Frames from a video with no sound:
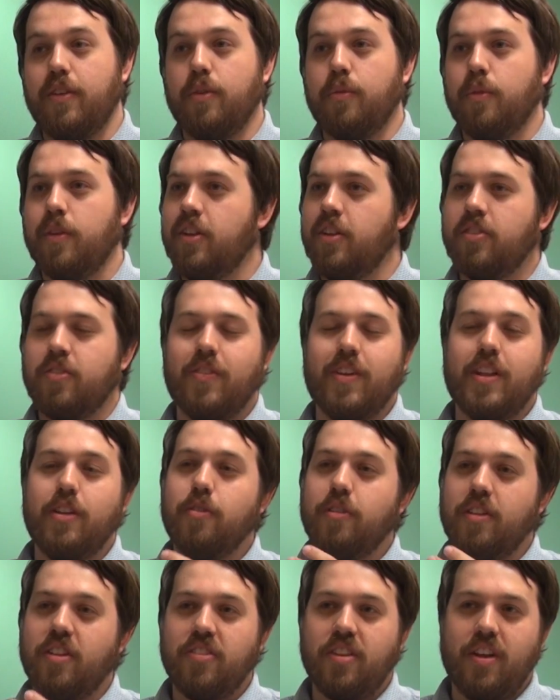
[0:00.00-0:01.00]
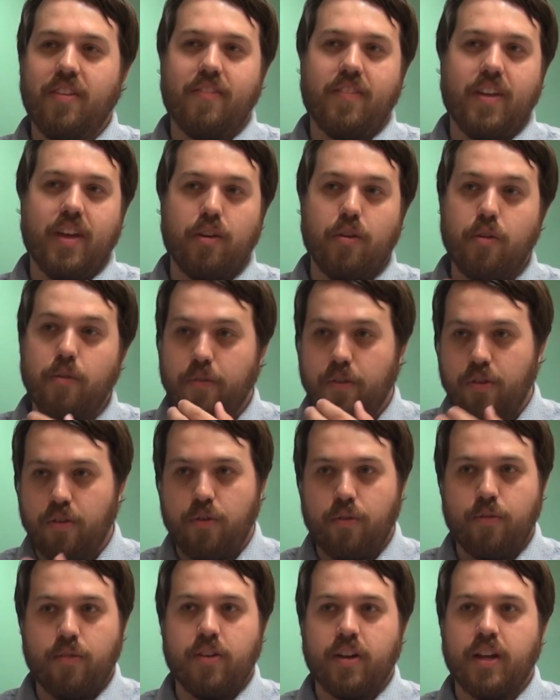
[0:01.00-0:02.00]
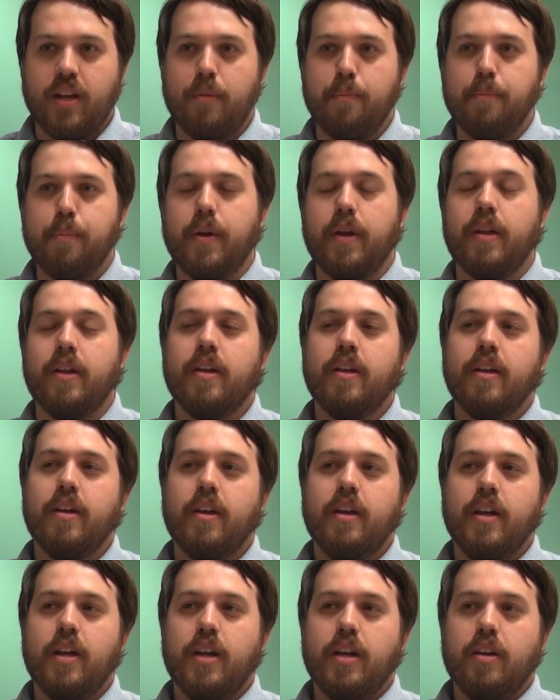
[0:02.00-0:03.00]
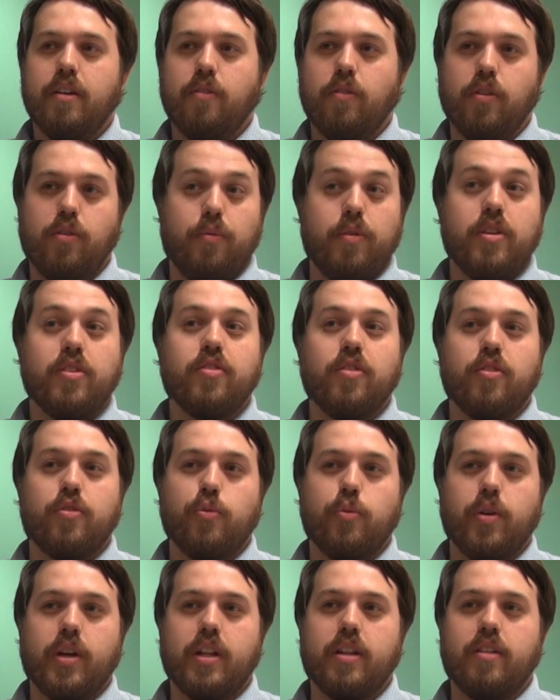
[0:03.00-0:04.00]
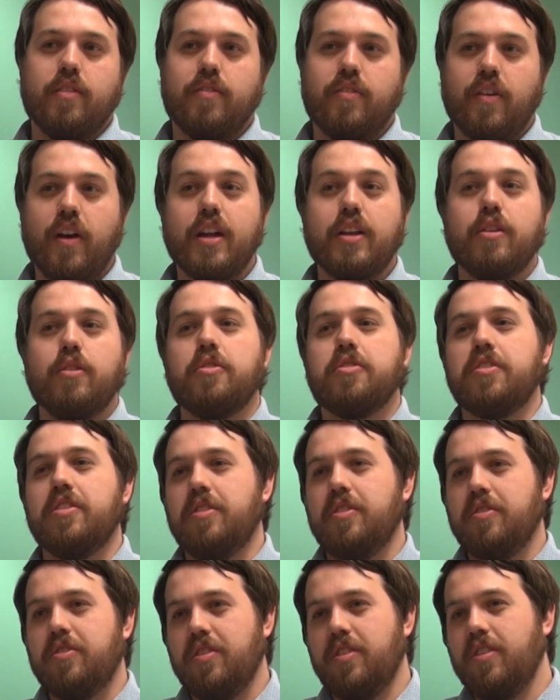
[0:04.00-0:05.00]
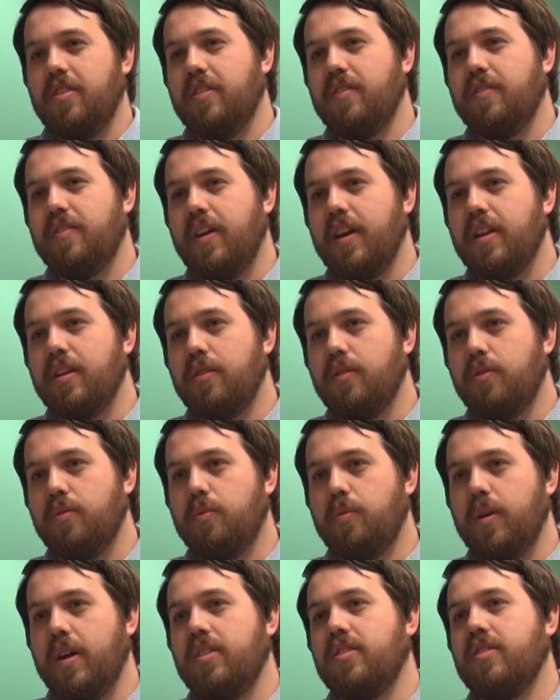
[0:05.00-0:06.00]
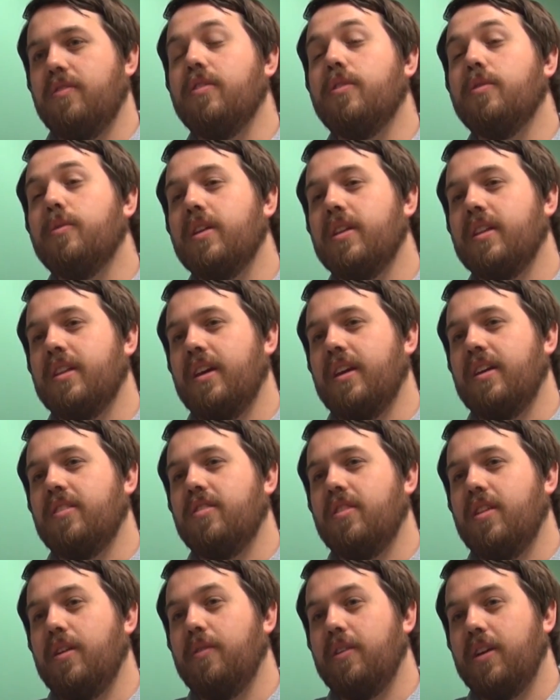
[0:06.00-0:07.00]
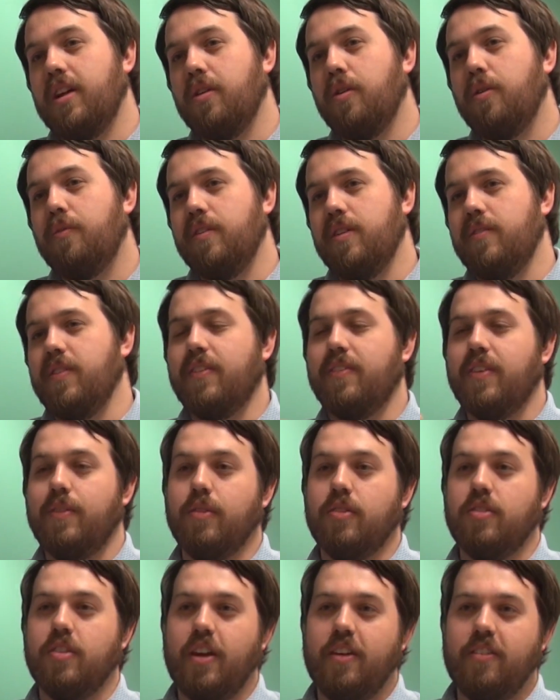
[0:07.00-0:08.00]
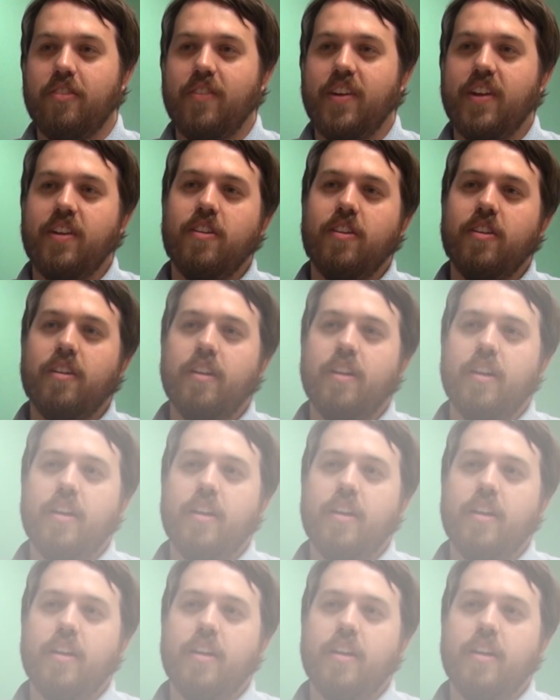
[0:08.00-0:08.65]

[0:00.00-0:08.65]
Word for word: You know, we'd just be doing the same thing over and over again. But with research, we get to find new solutions and find new ways of doing things so that we can hopefully make people's lives better.